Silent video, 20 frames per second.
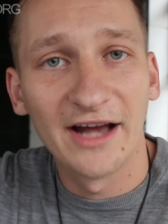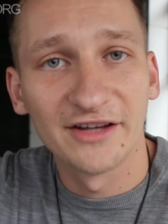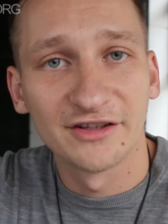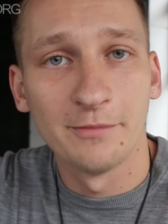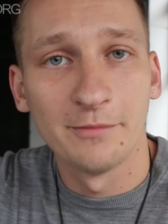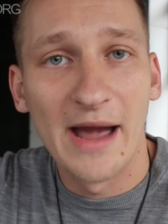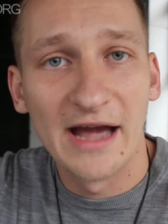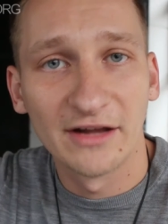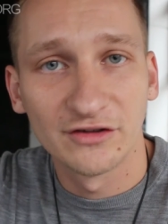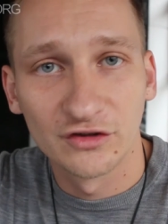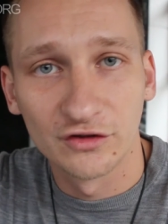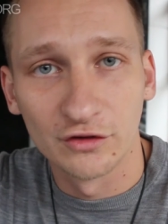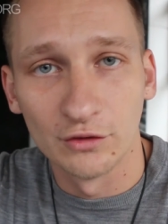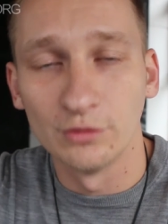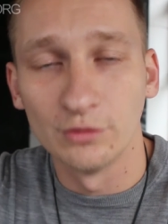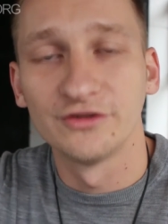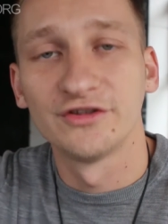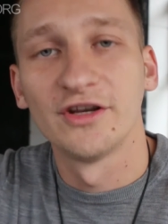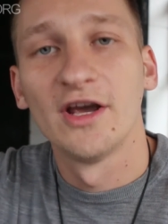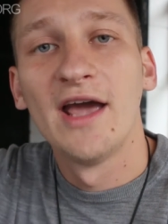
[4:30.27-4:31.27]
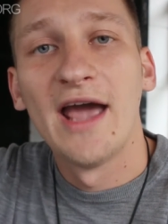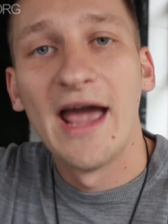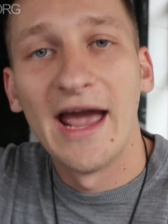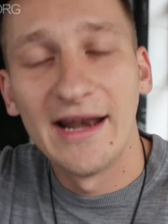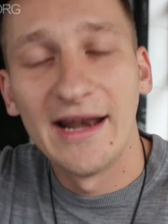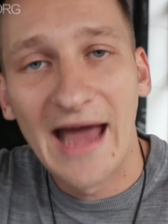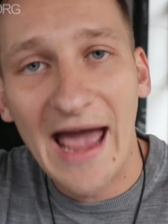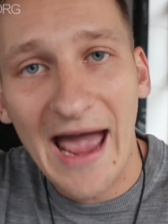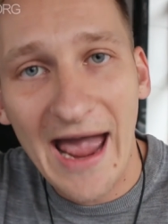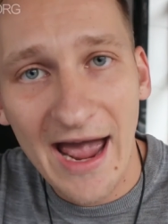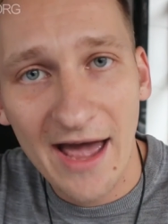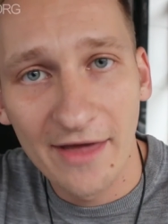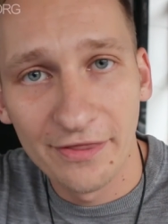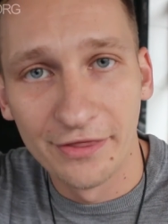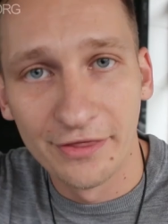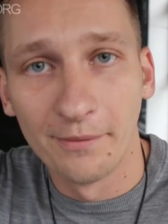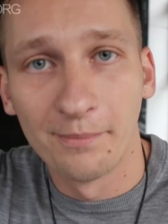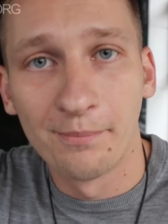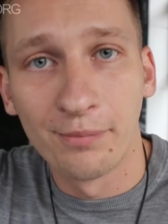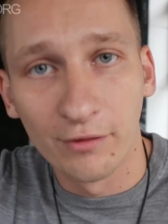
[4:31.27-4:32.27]
hazmat suits and
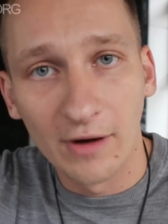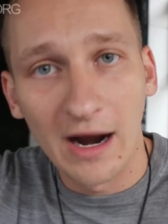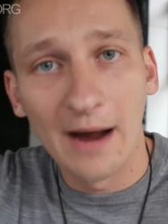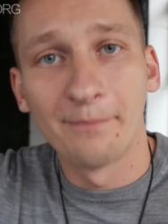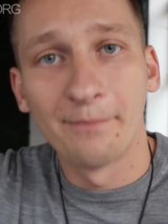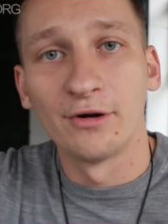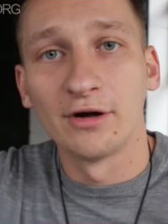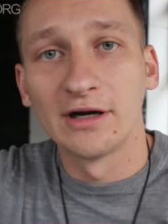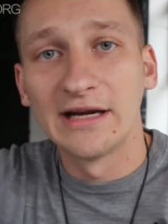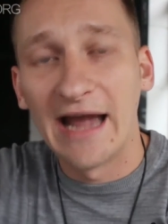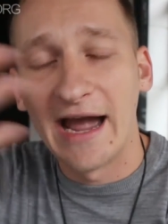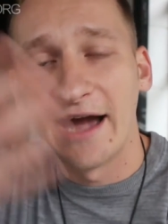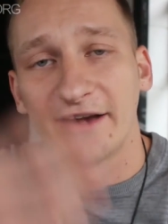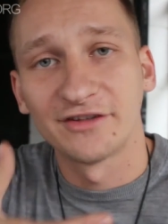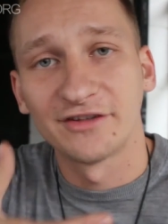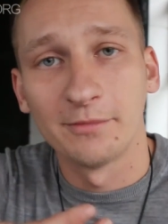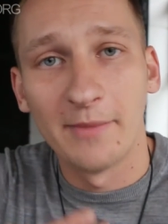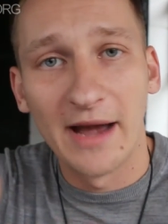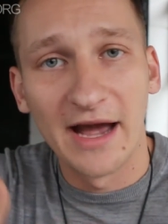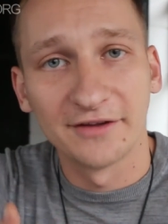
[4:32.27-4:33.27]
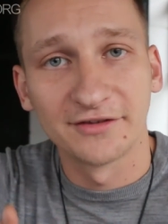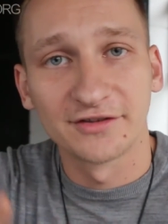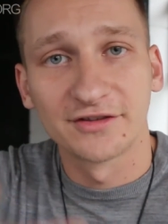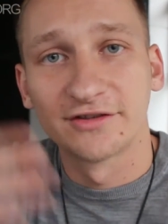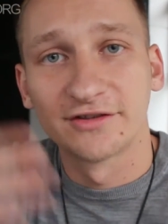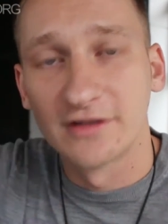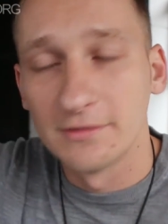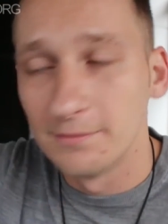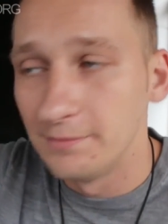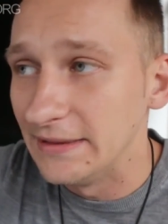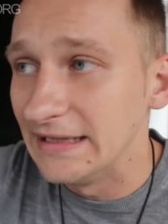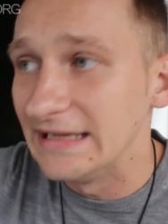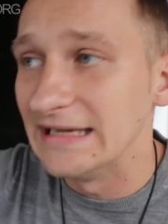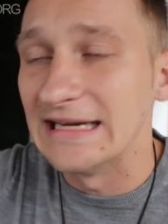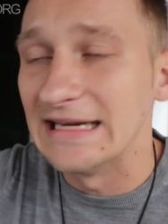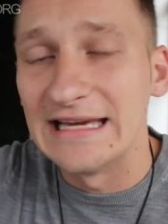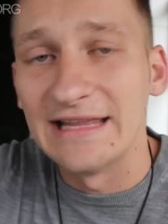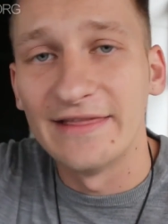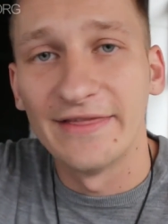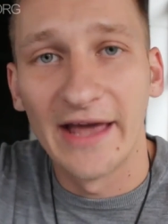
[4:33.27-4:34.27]
had the proper gas masks to
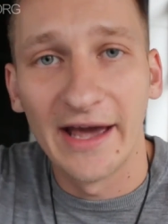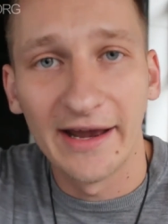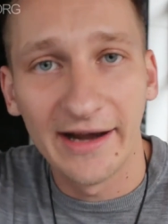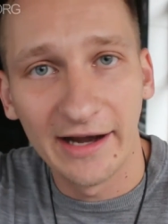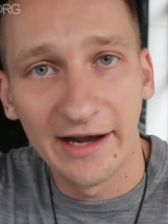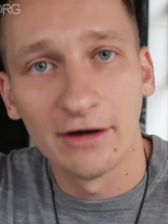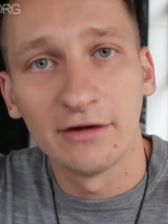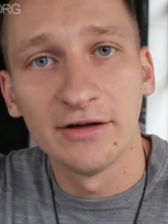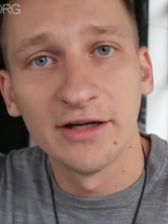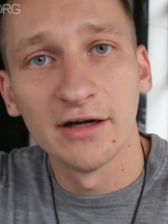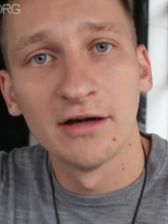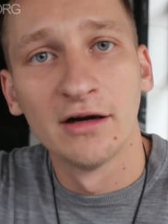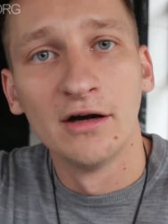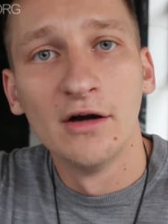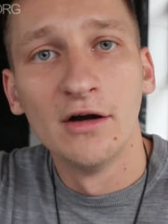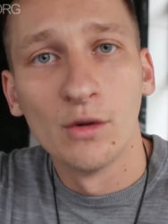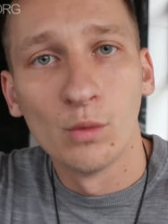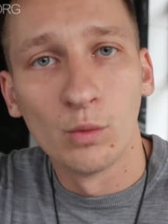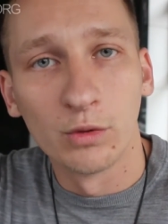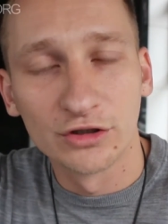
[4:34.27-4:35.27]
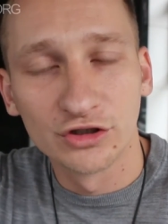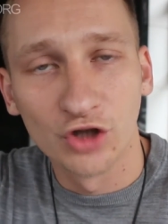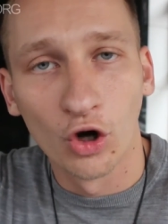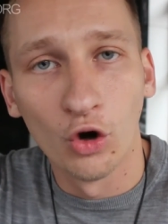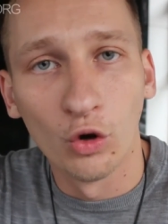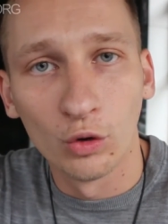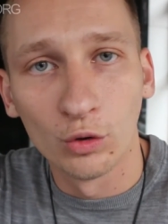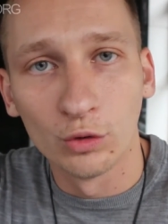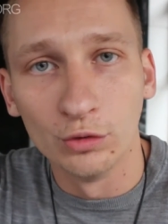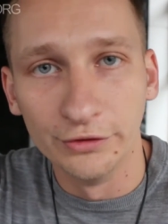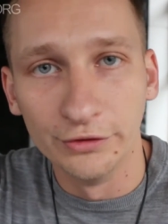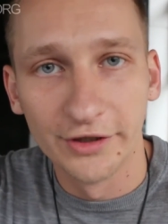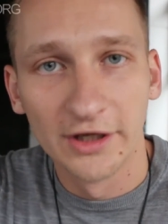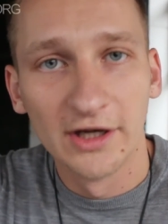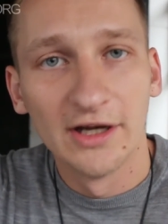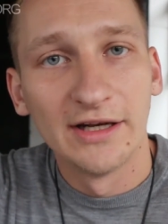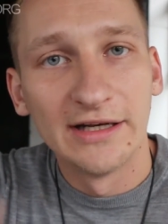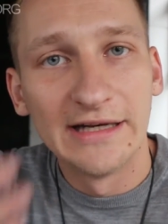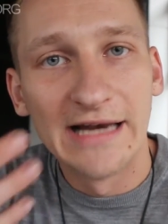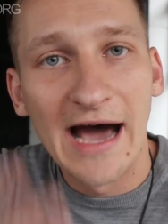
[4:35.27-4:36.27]
be in that area, were told
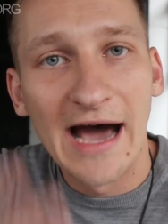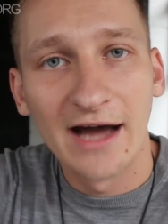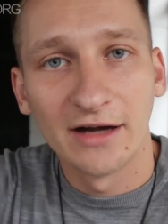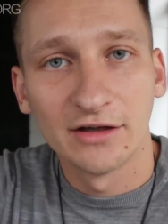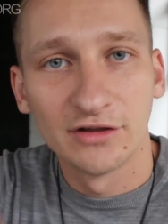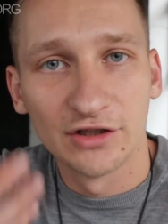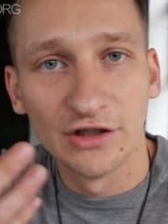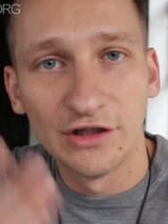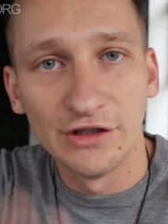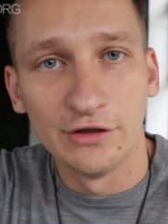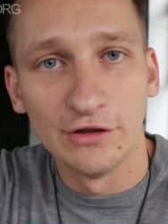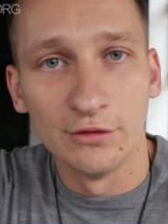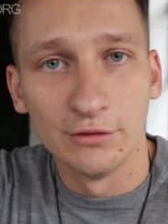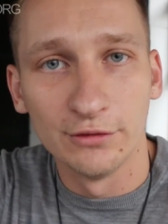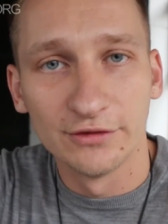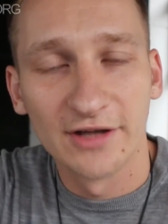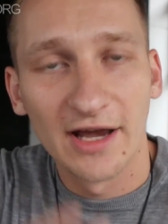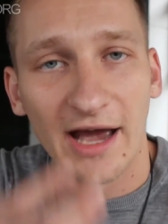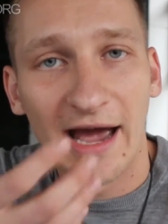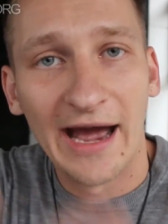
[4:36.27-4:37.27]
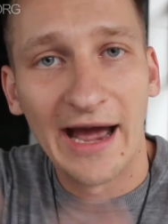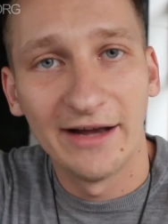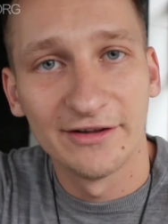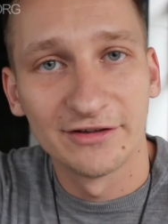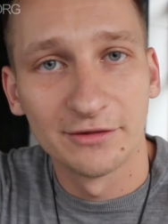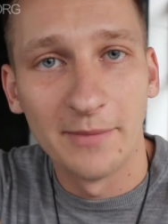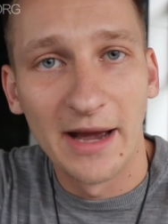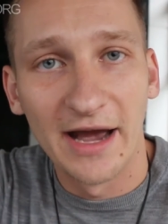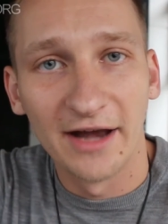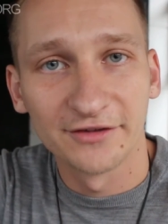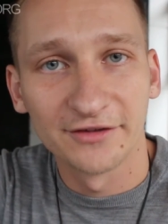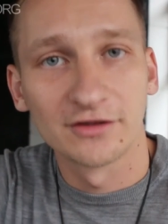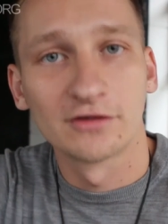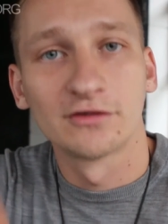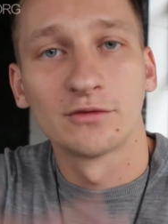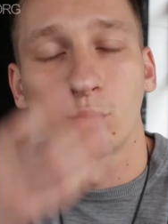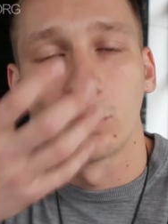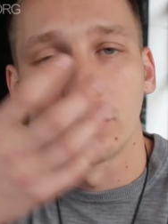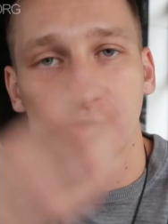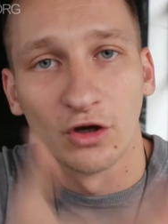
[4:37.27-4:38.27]
not to use
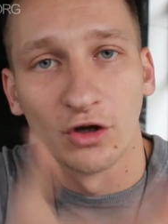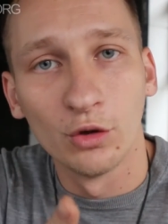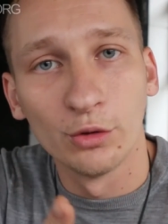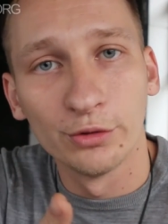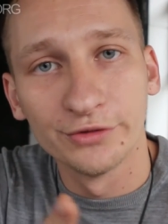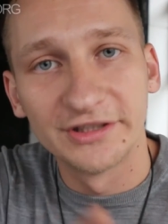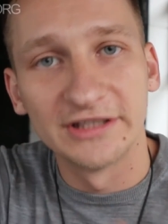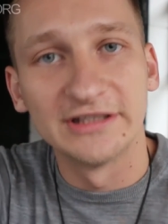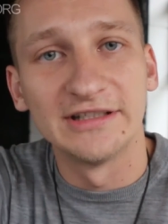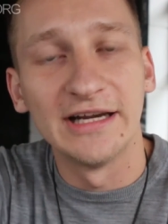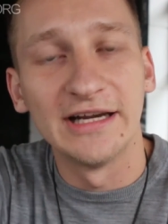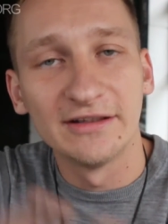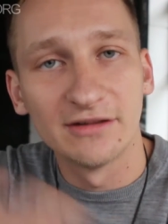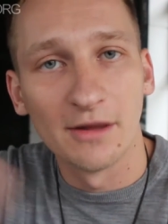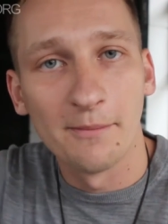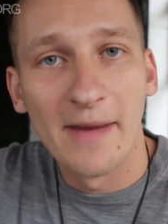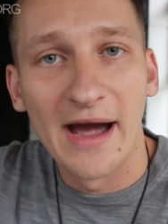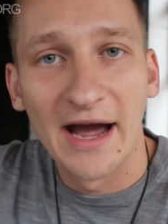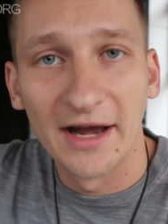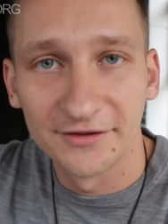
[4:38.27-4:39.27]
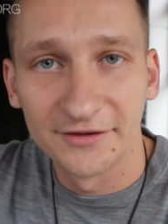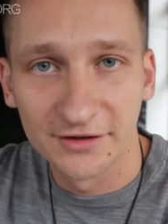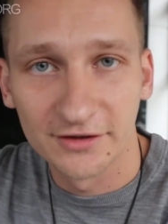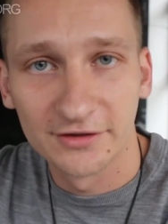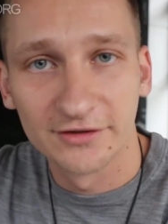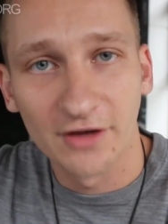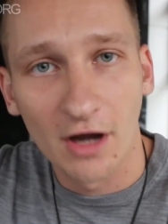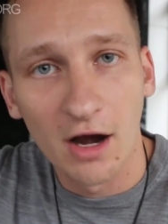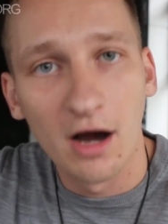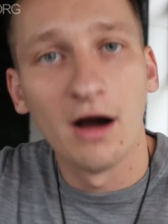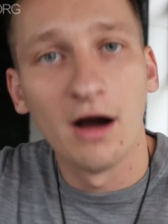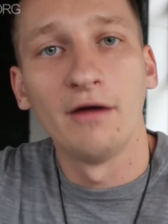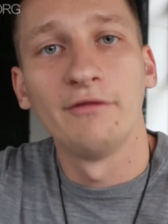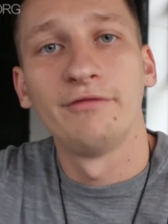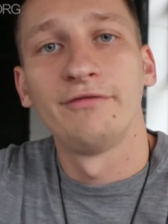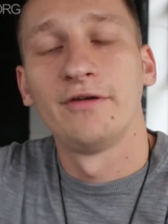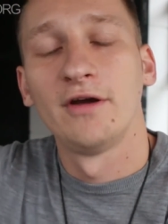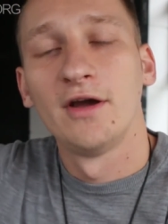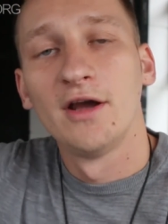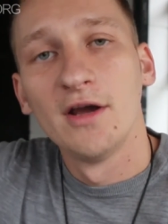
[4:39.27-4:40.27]
hazmasks, were told to take the masks
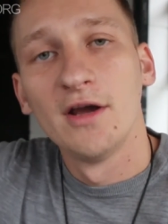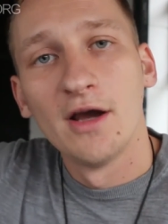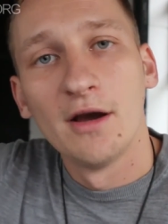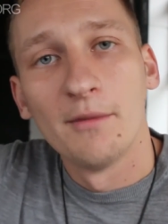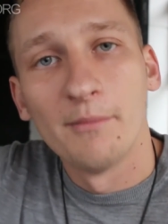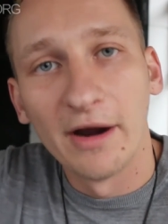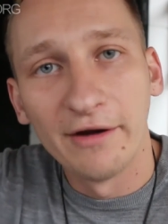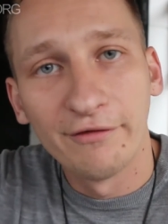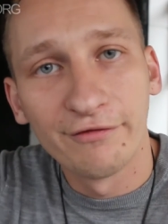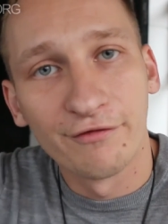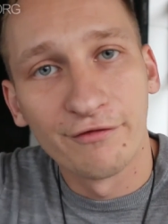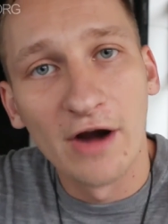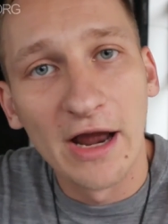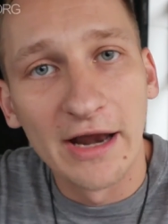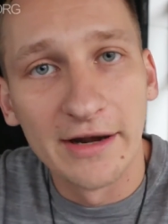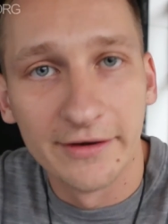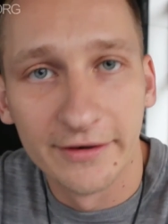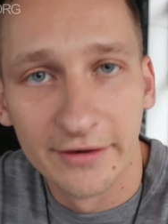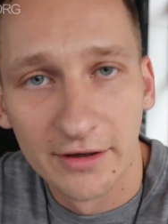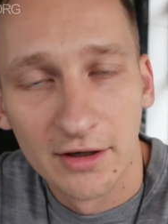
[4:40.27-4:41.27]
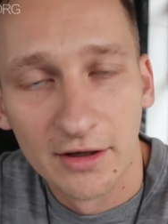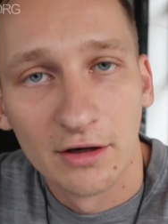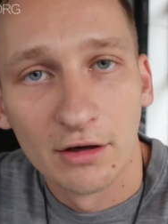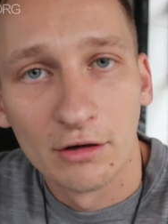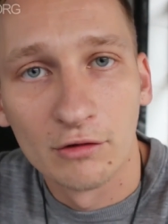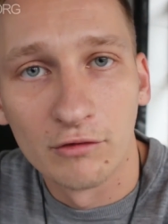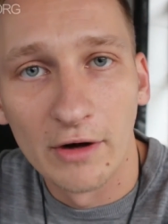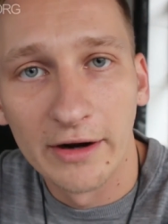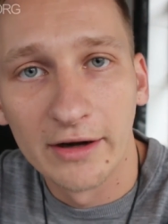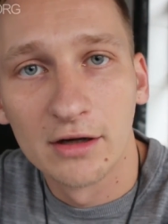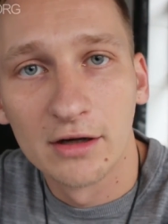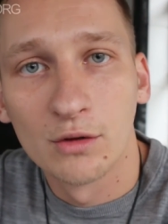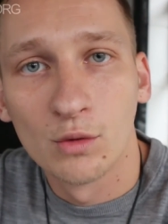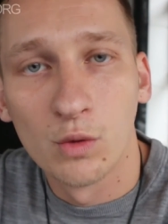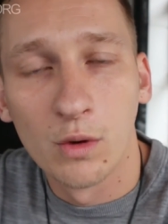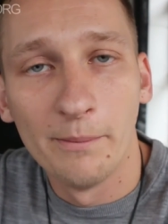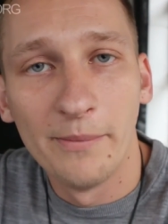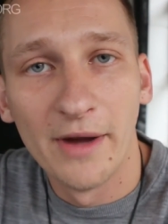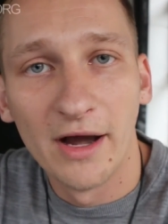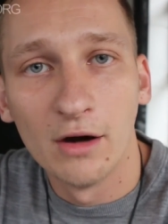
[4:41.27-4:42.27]
off. My friend, Greg
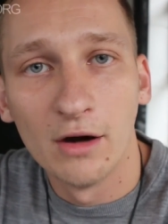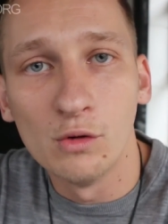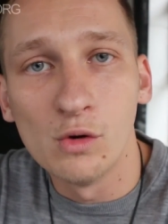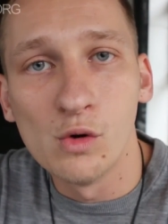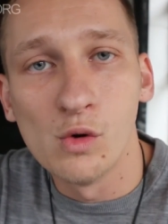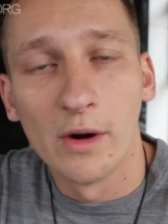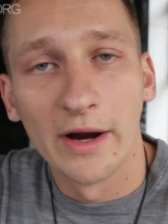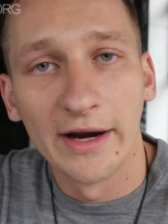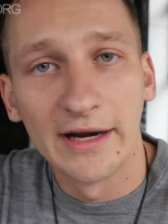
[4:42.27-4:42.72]
Quabell, who